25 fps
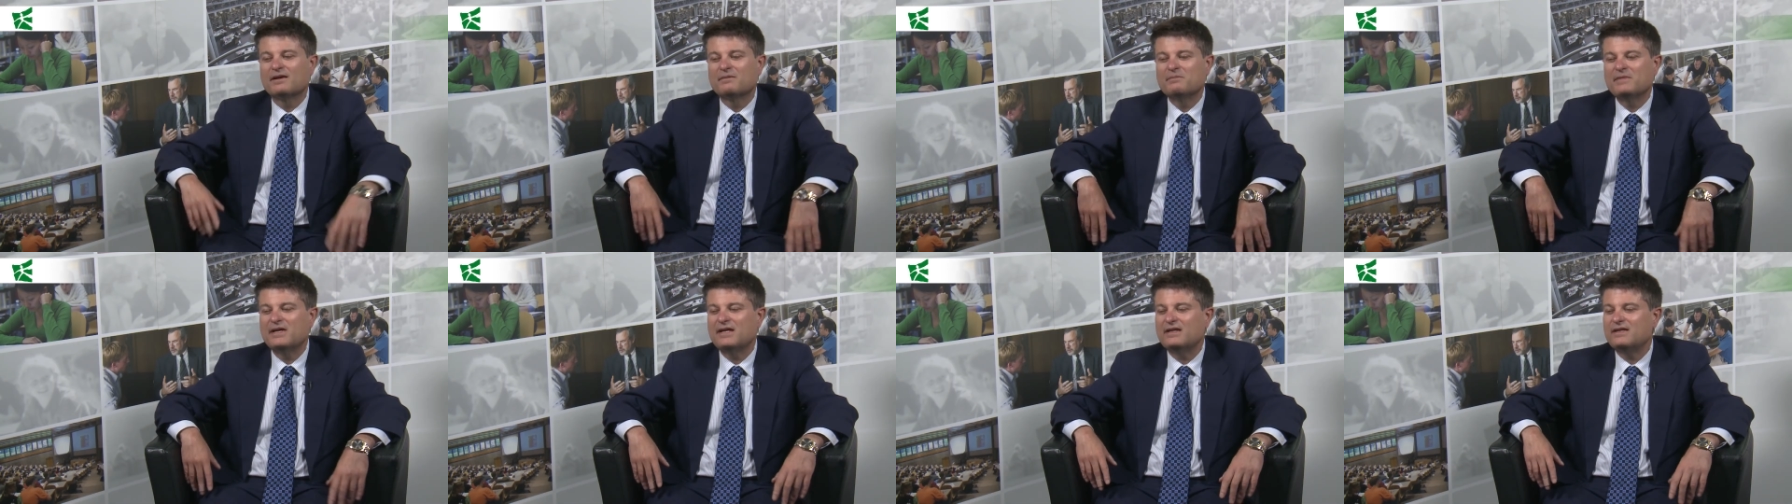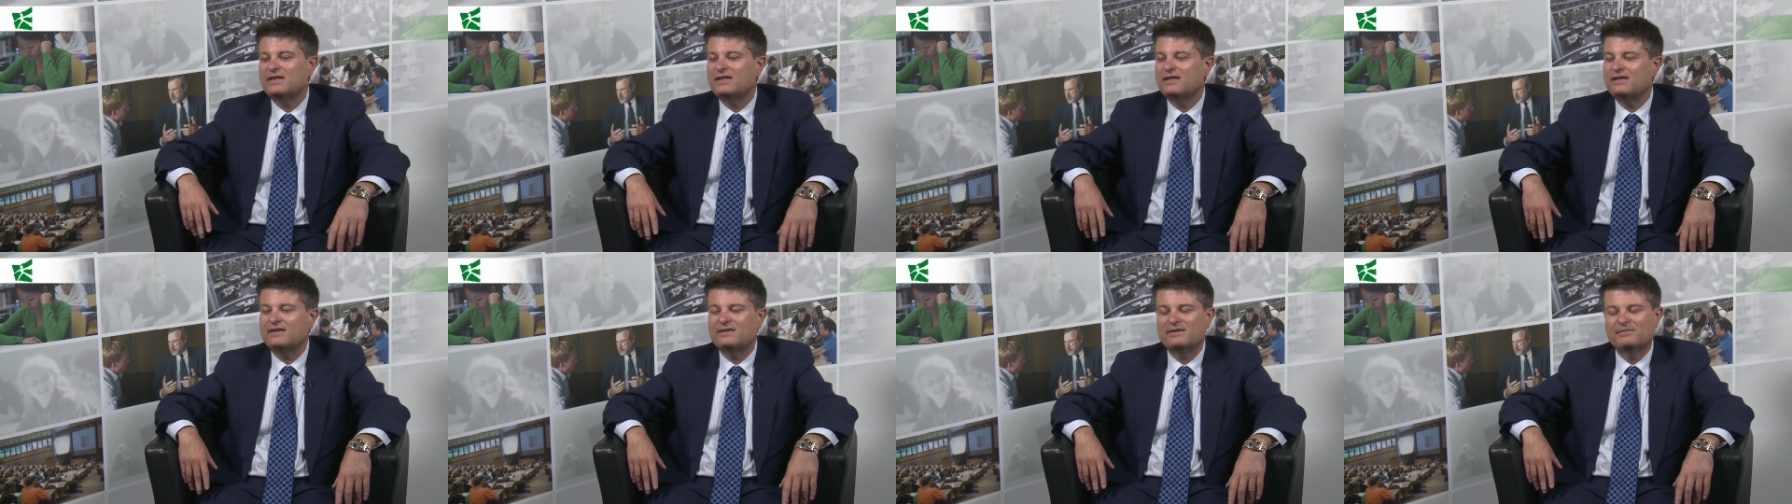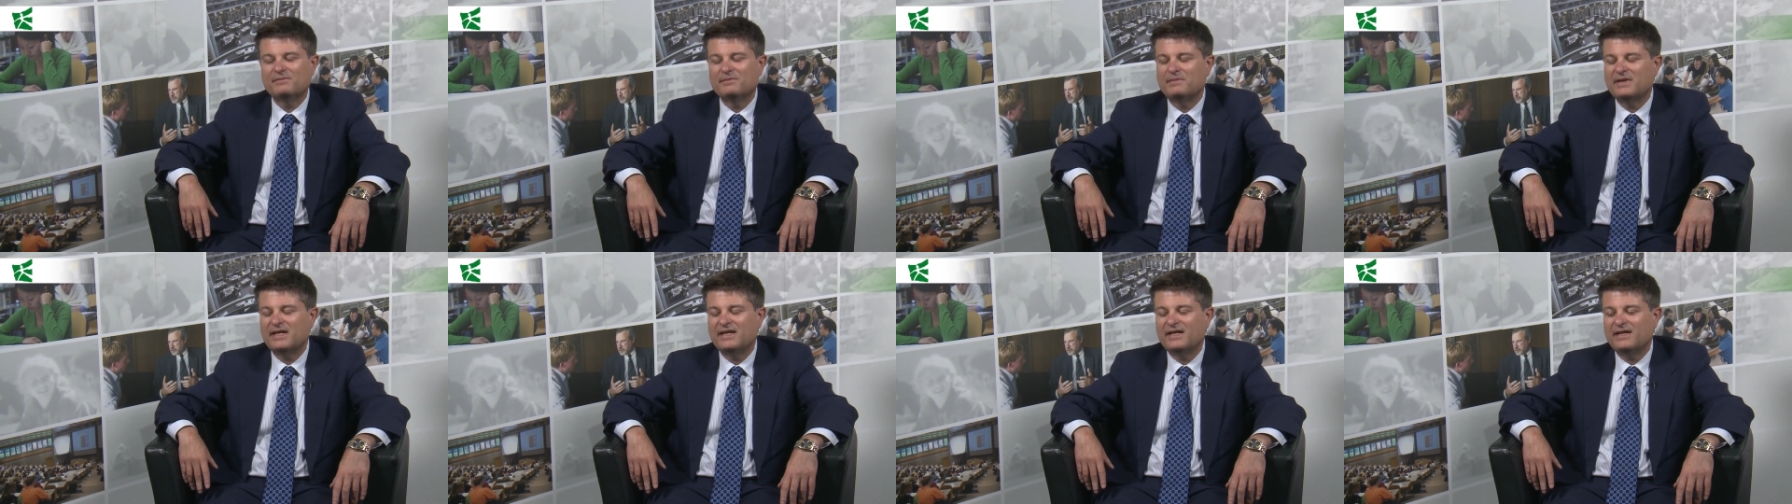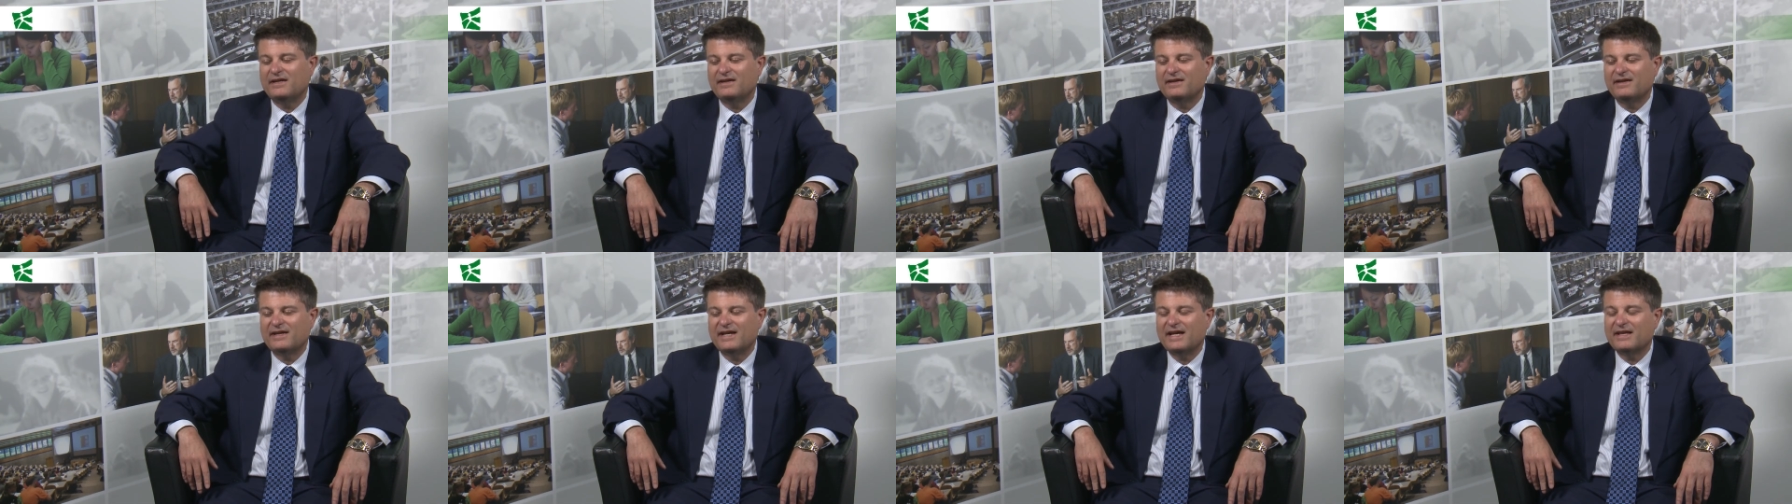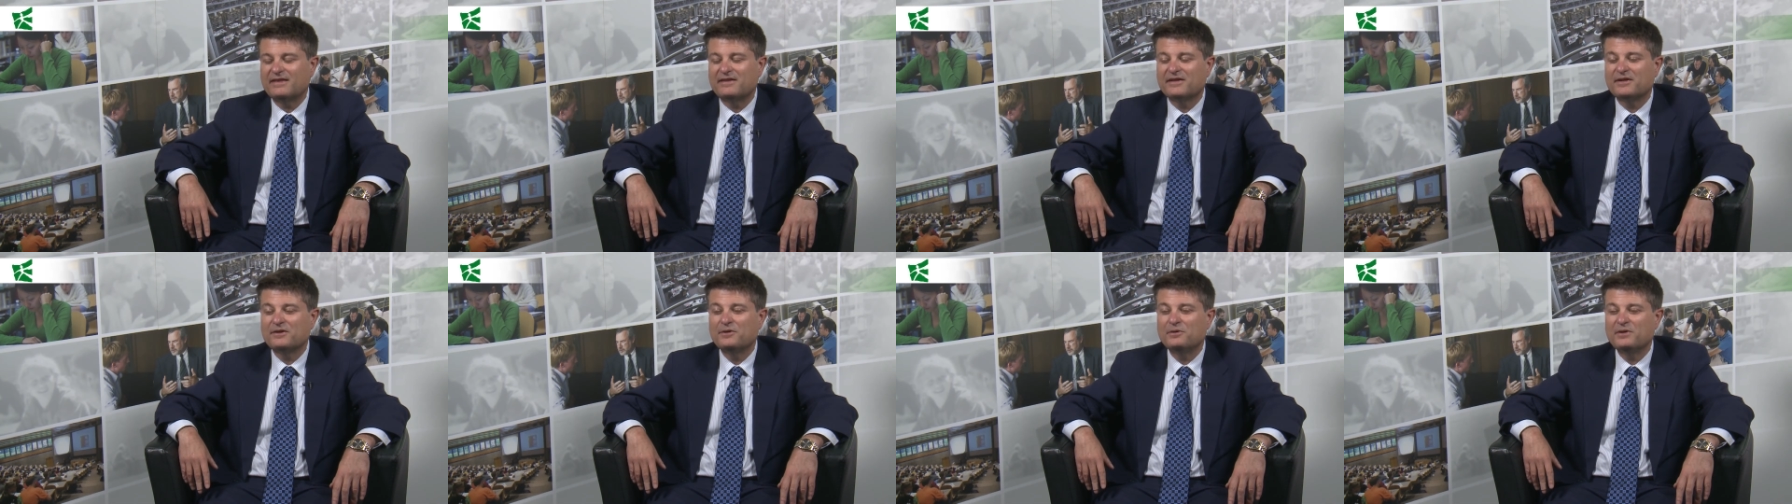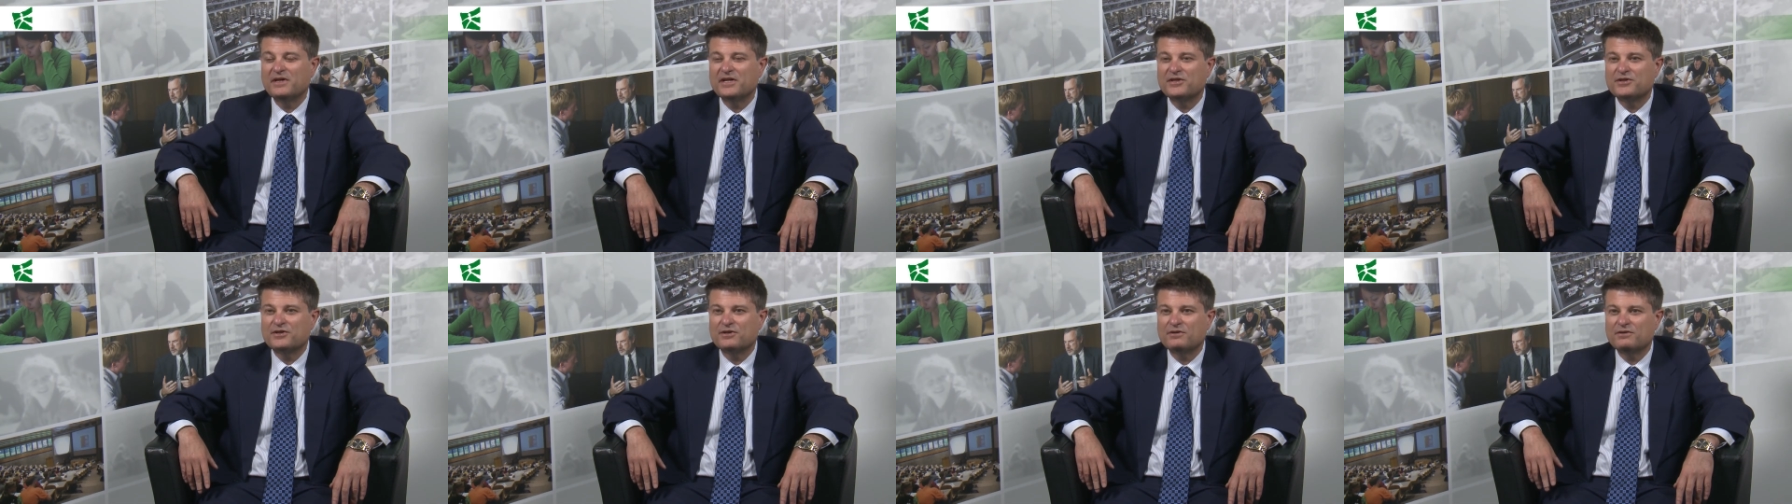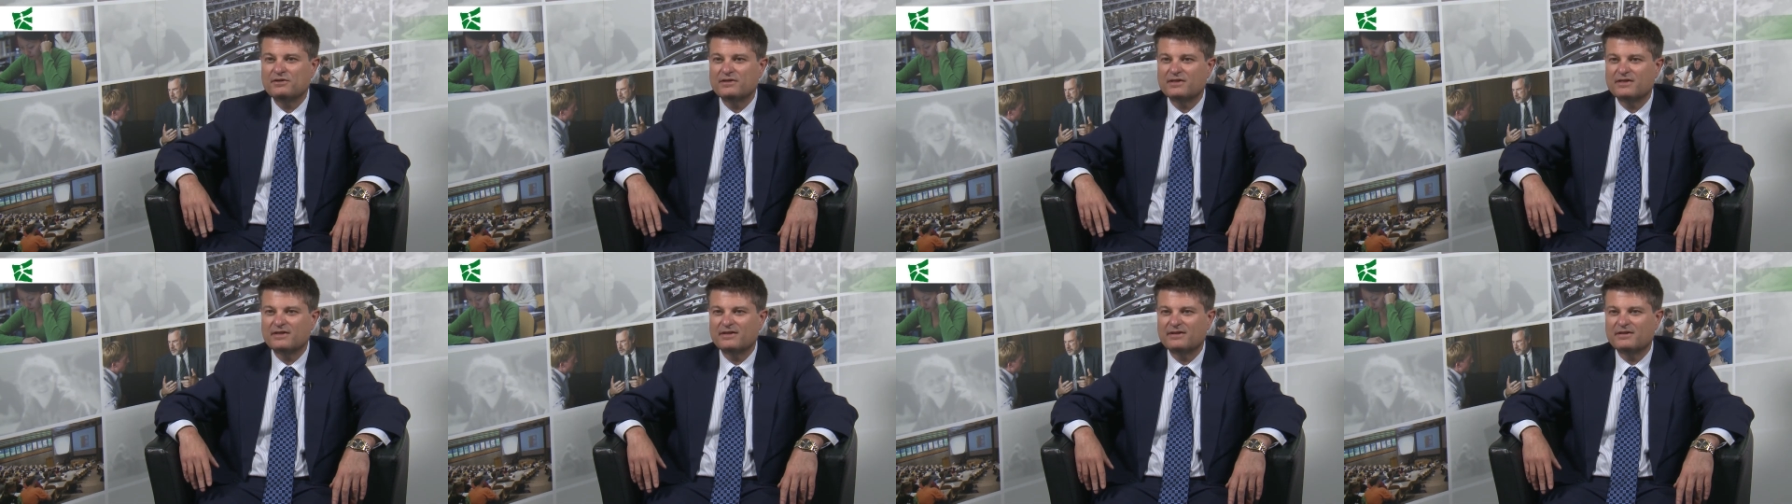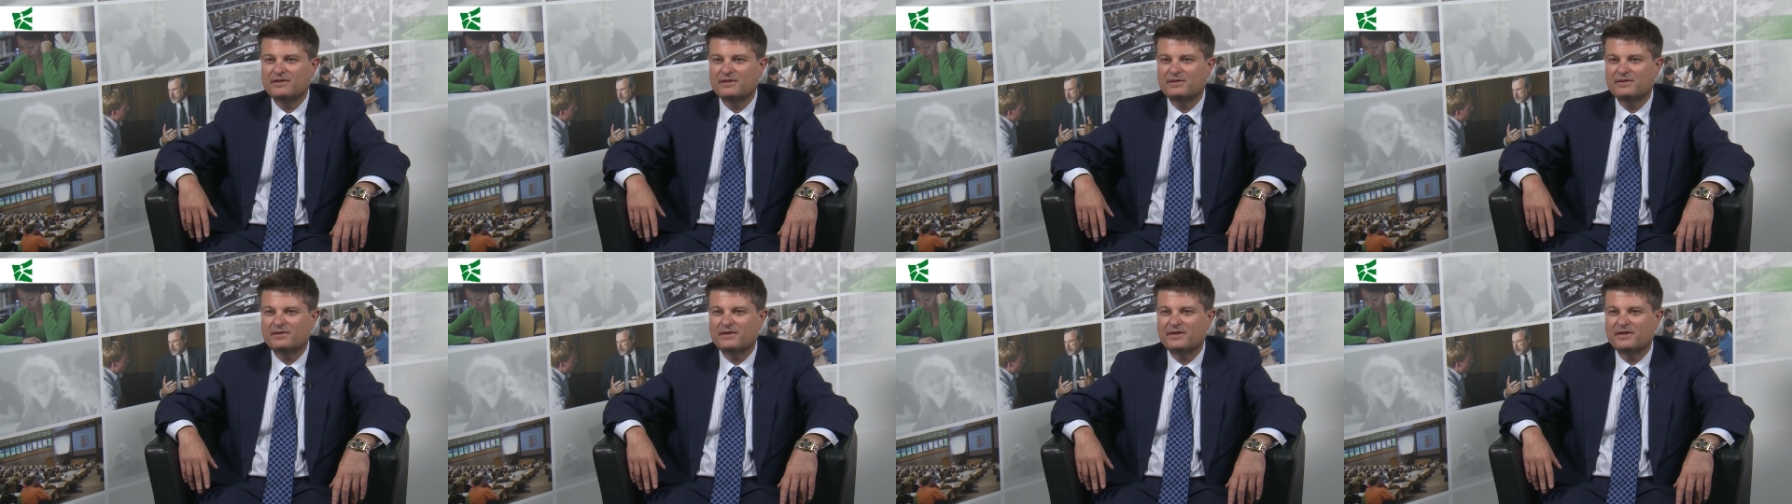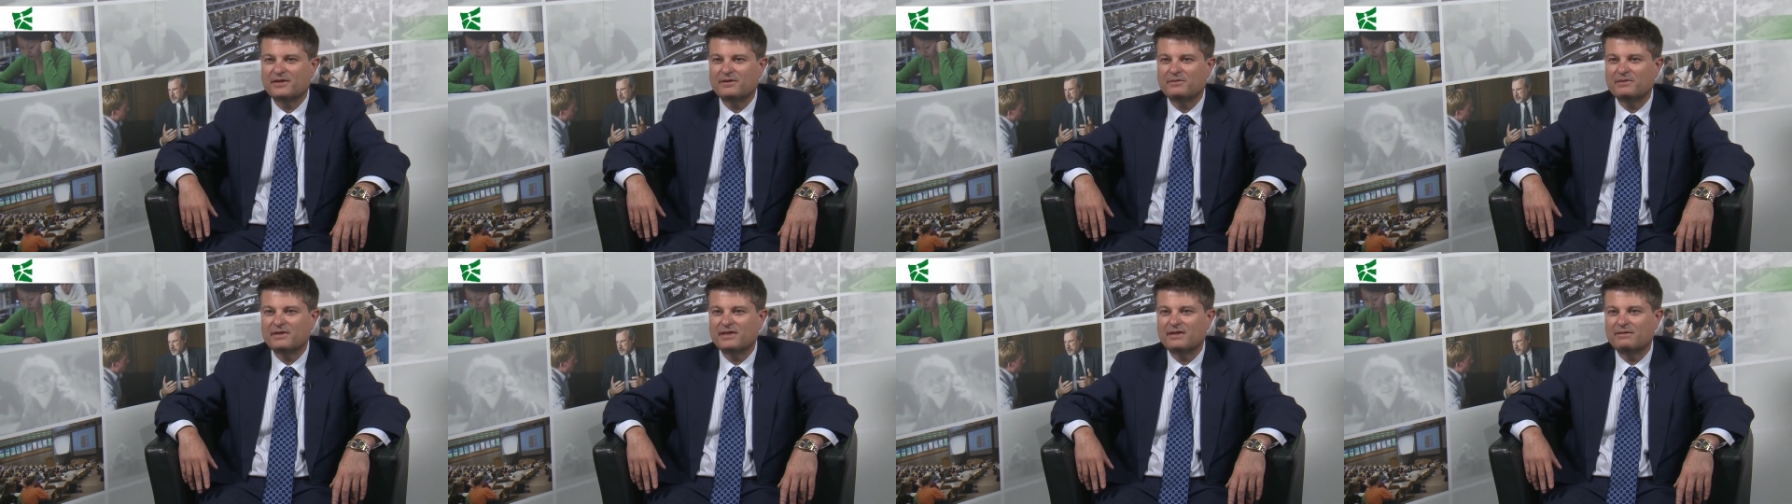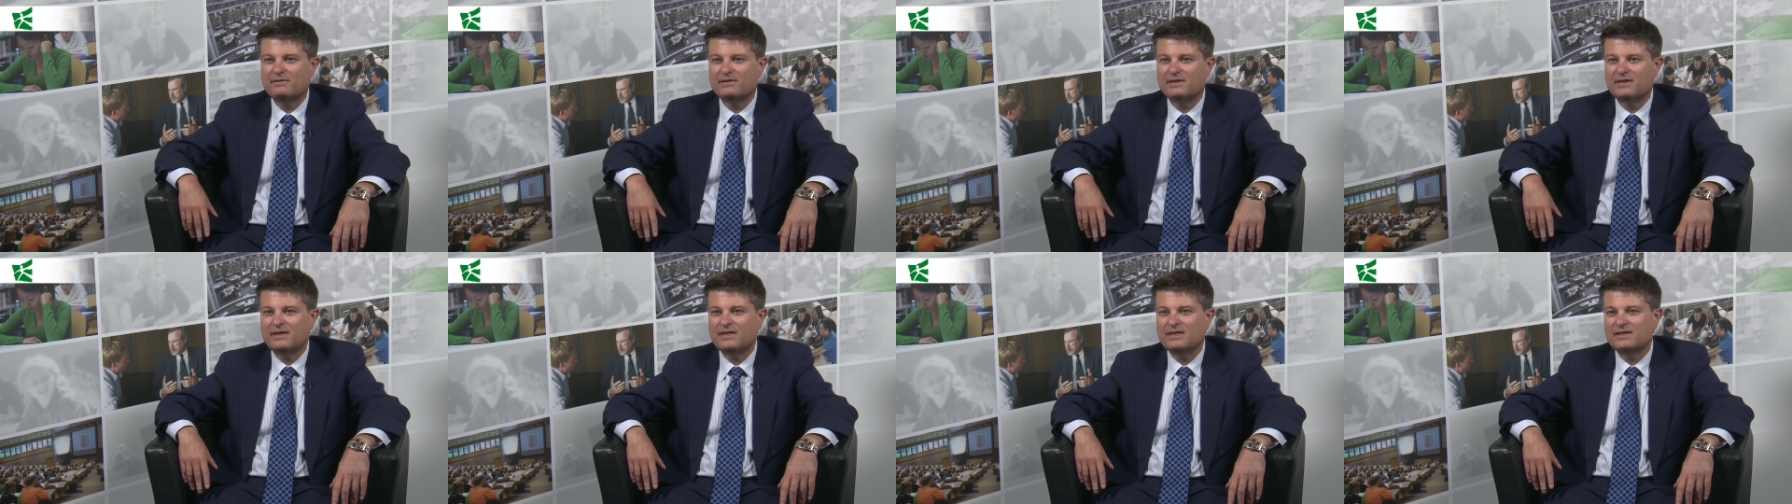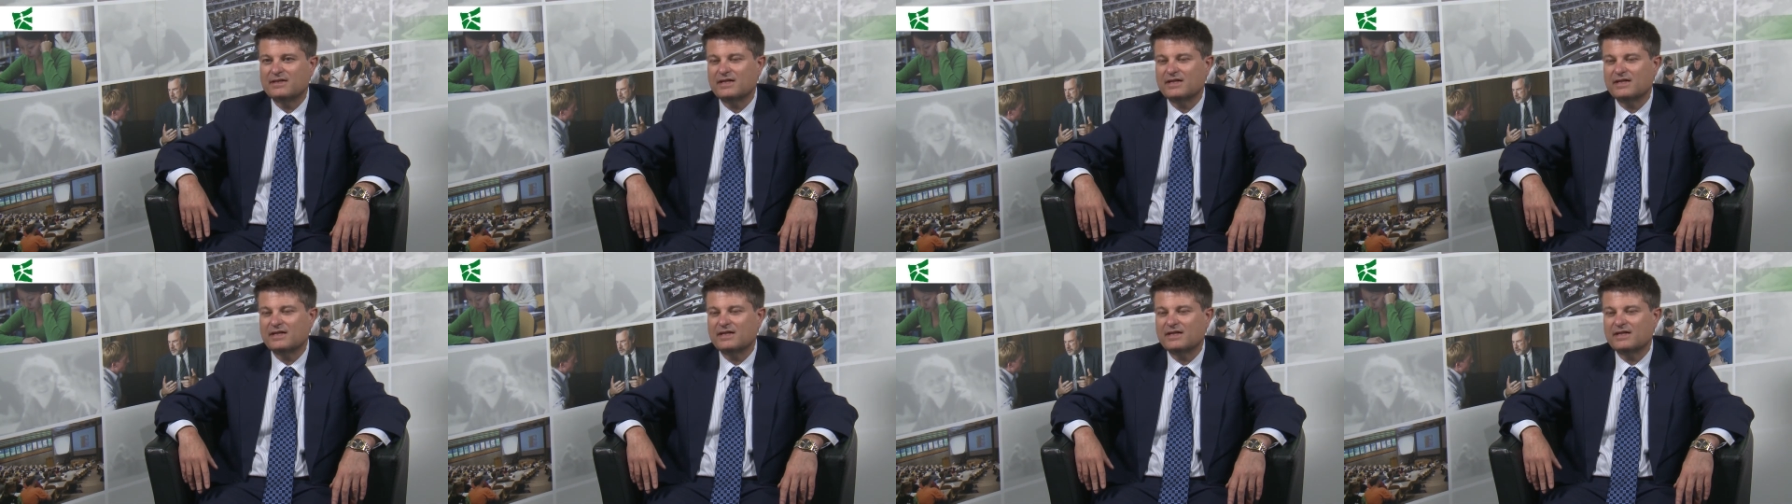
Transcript: are many many ethical issues in, you know with, with these